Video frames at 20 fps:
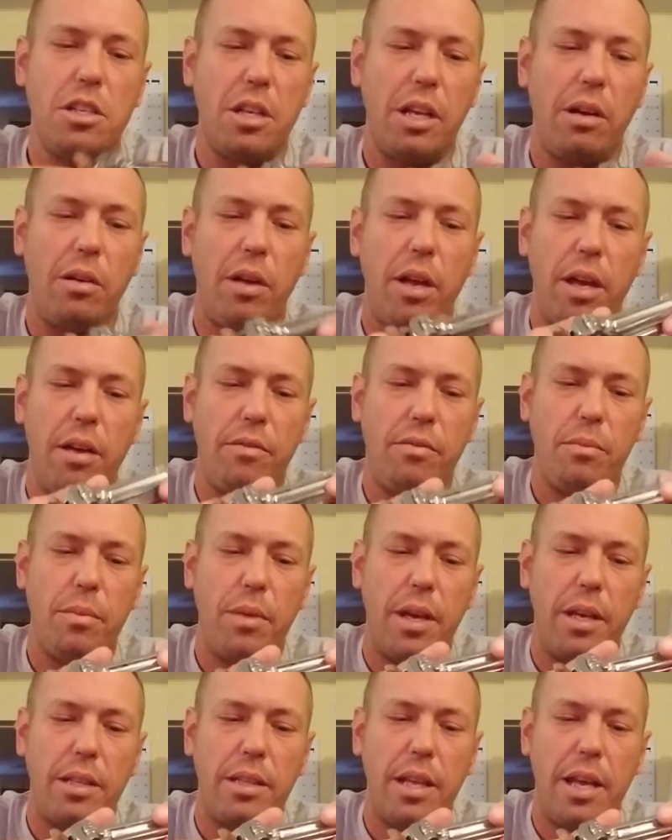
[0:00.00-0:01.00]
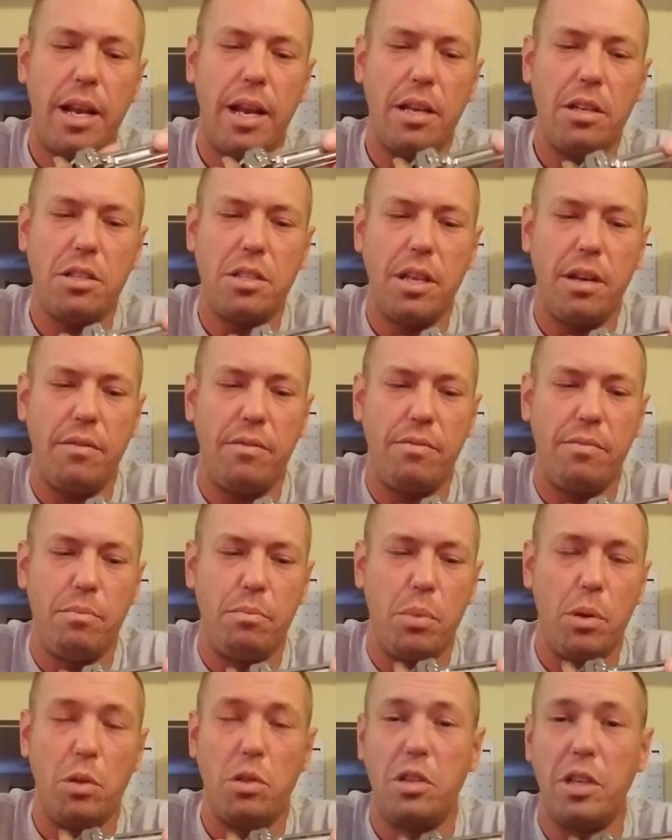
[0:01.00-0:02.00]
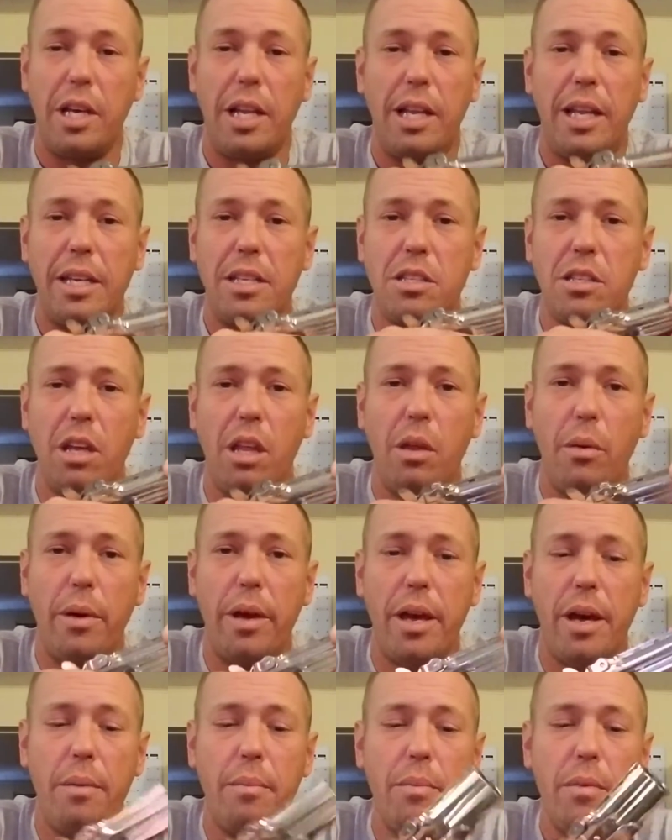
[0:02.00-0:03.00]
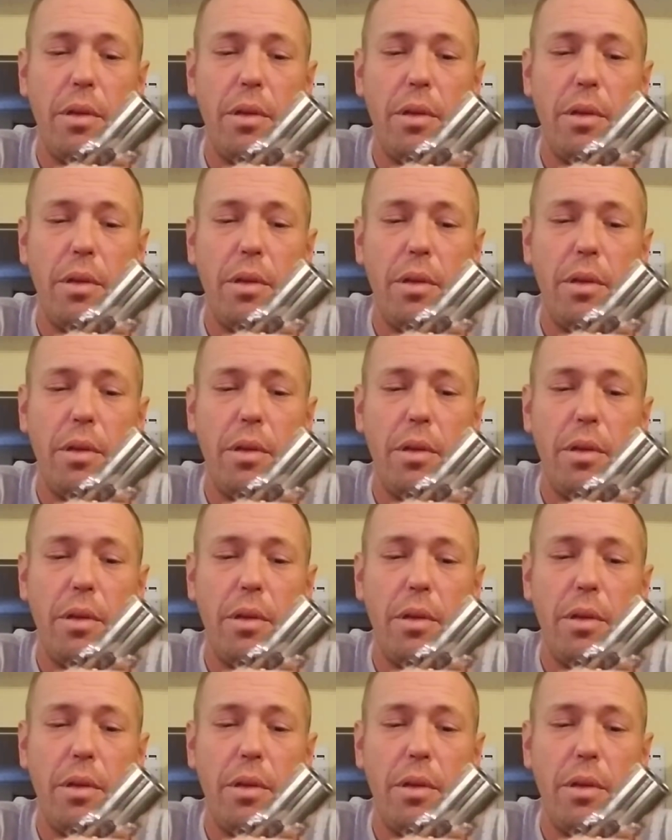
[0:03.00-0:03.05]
I don't have them like that. I just have boots you gotta lace all the way up.